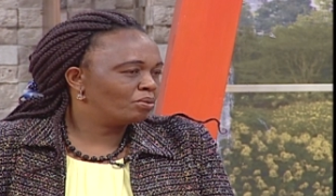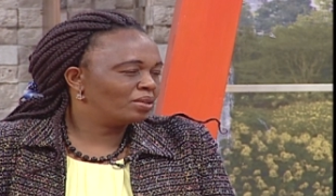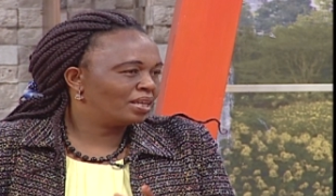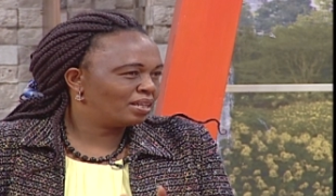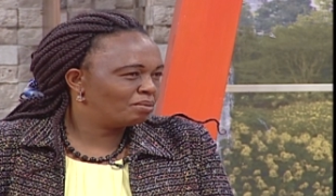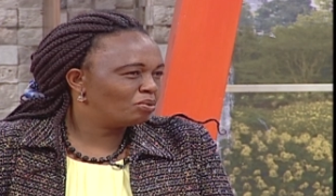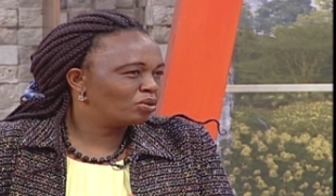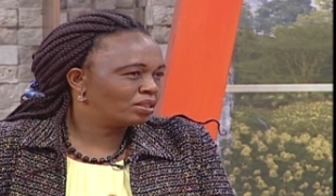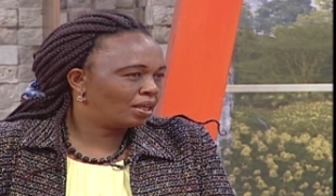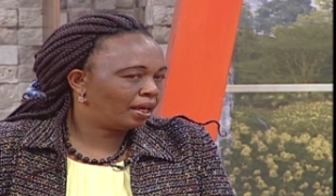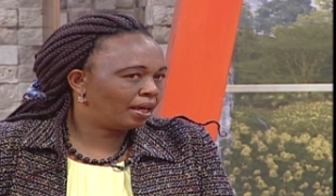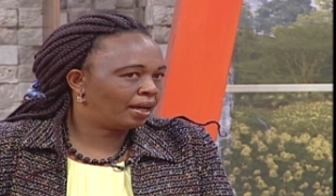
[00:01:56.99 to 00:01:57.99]
we get more
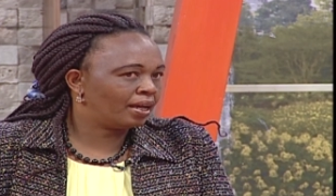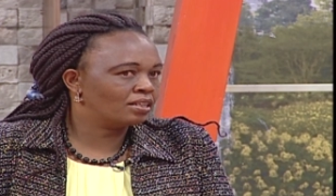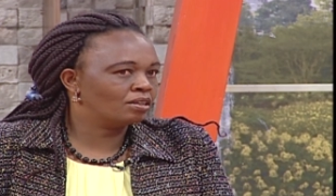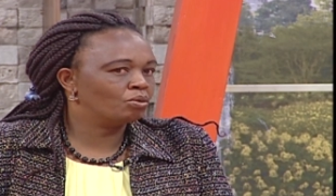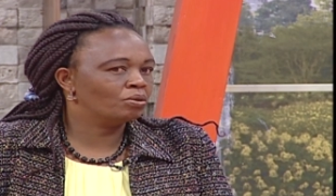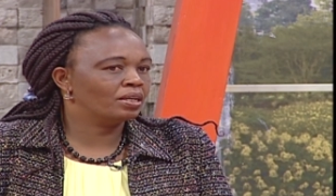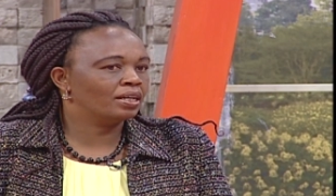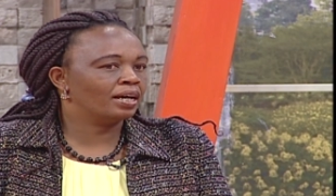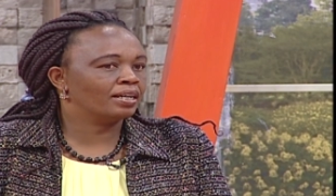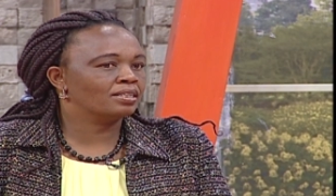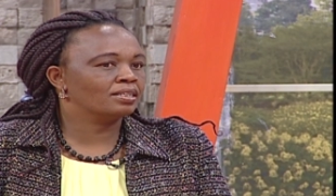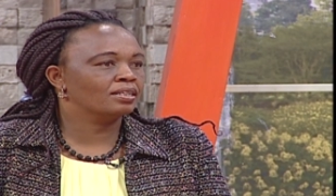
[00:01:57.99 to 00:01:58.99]
scared looking
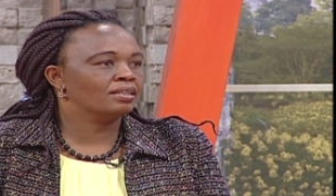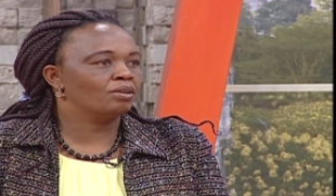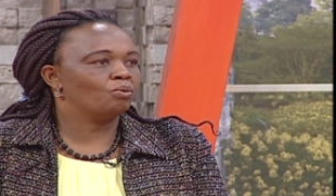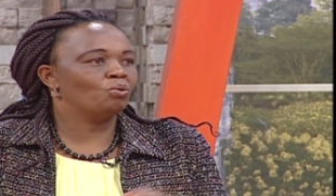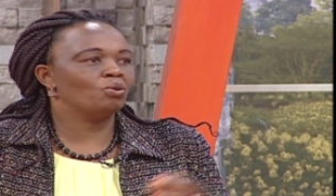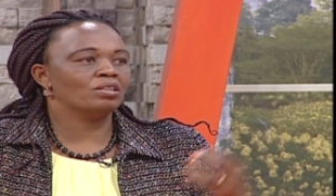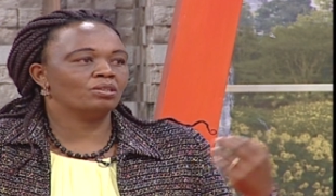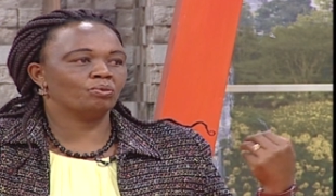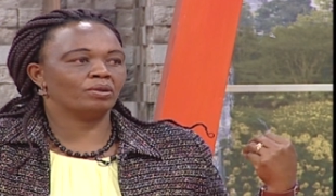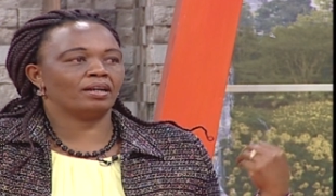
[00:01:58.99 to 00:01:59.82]
at what we,